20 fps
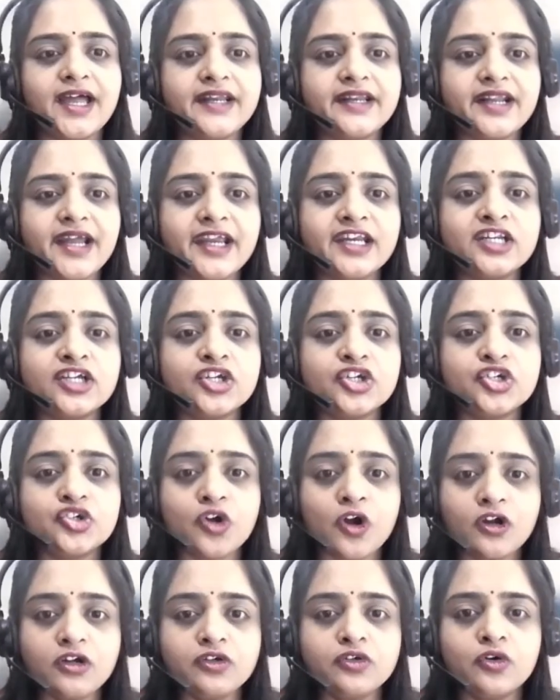and write a
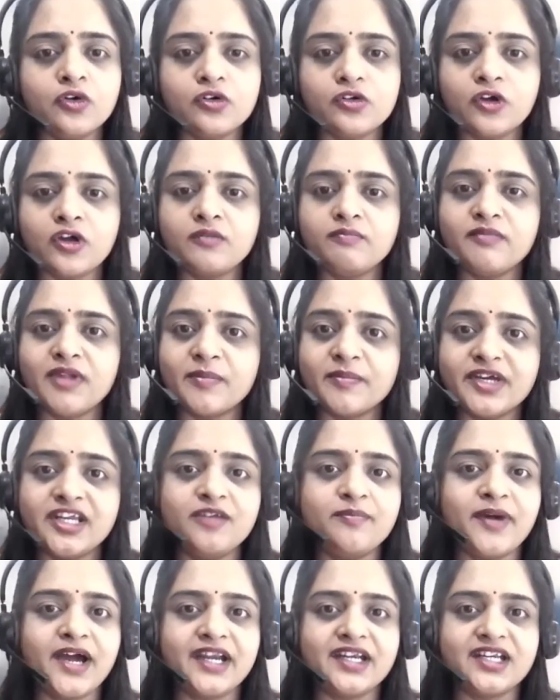short note on
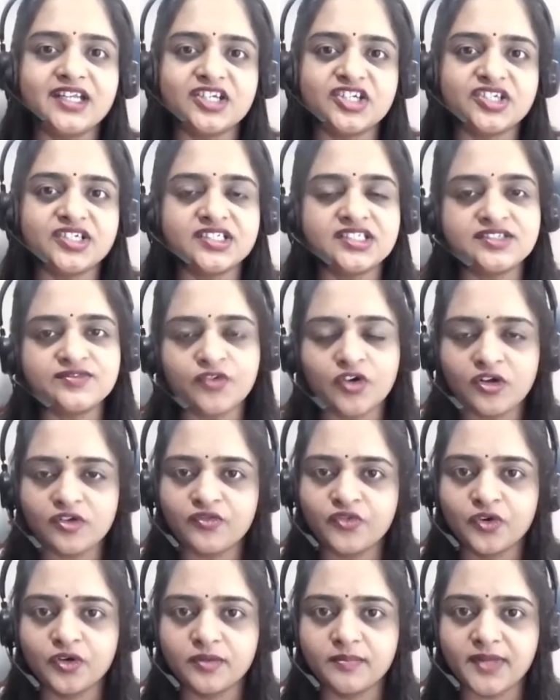memory partitions
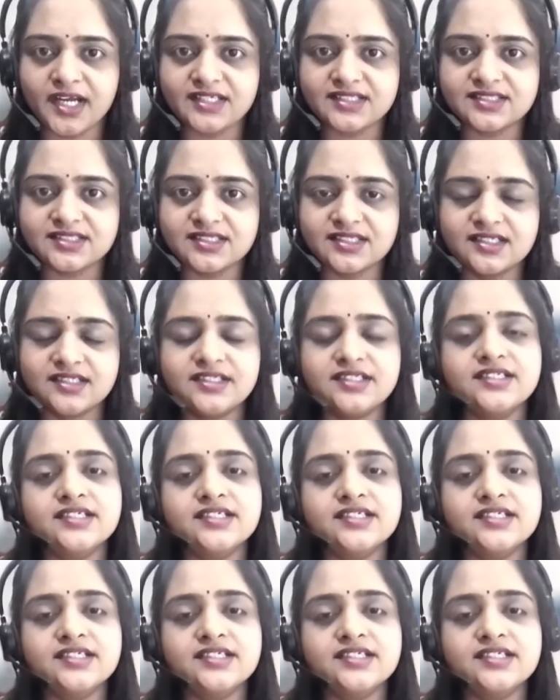for 4 marks.